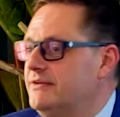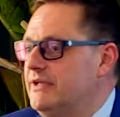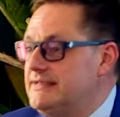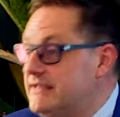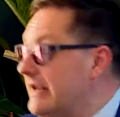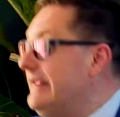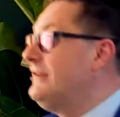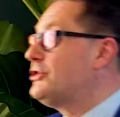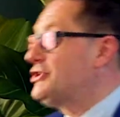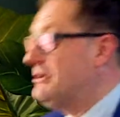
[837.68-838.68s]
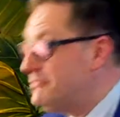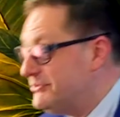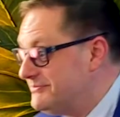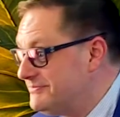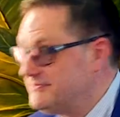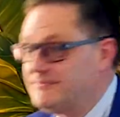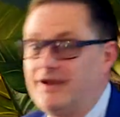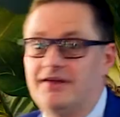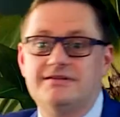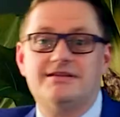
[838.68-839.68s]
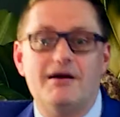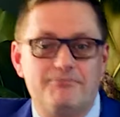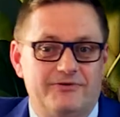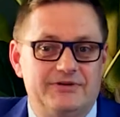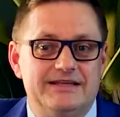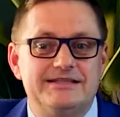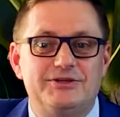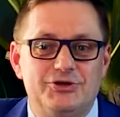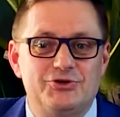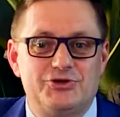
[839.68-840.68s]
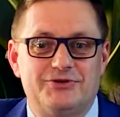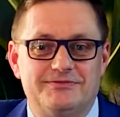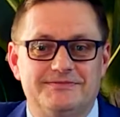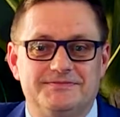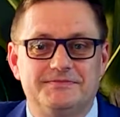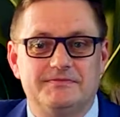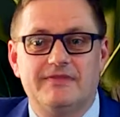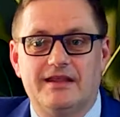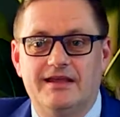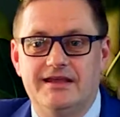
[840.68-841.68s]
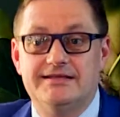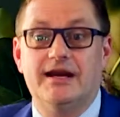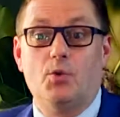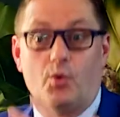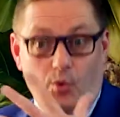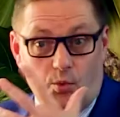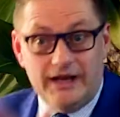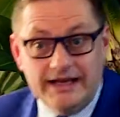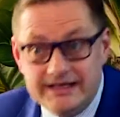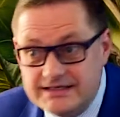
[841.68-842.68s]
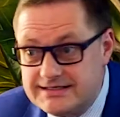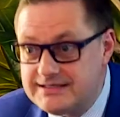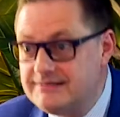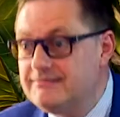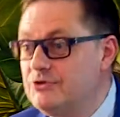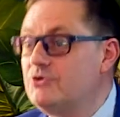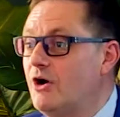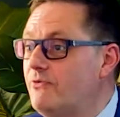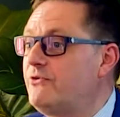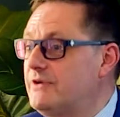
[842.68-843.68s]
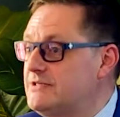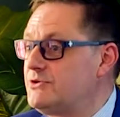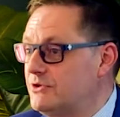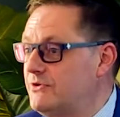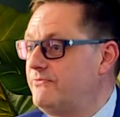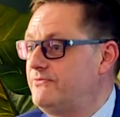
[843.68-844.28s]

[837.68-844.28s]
Is there leadership on the top of the institution? Is there a willingness to go for this sort of